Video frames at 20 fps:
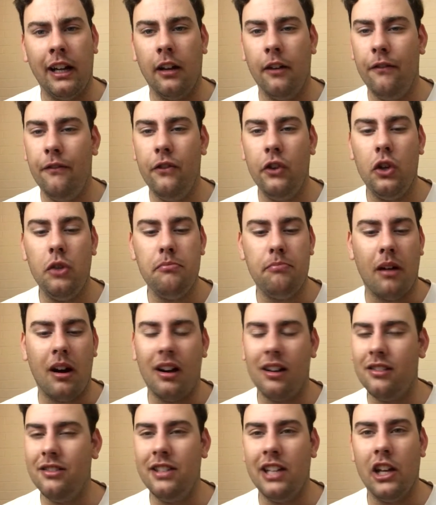A few
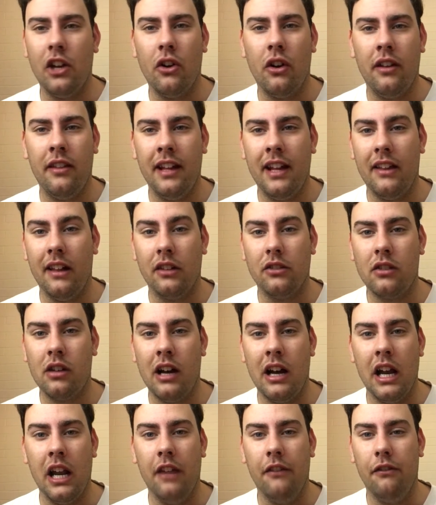bugs here and there, that's
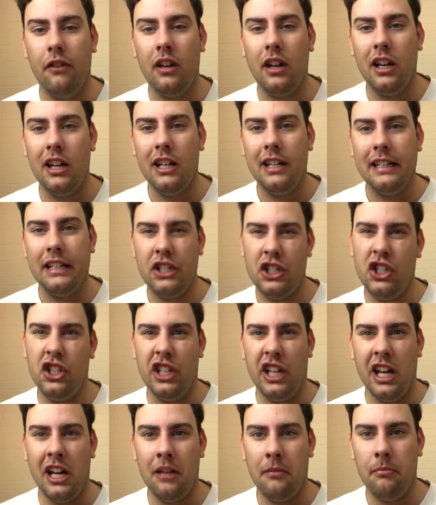kind of
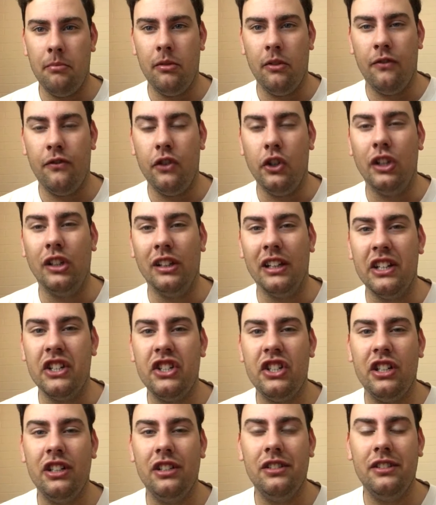shit, a few
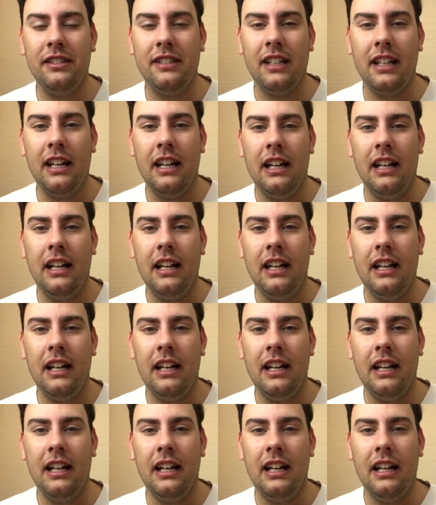glitches,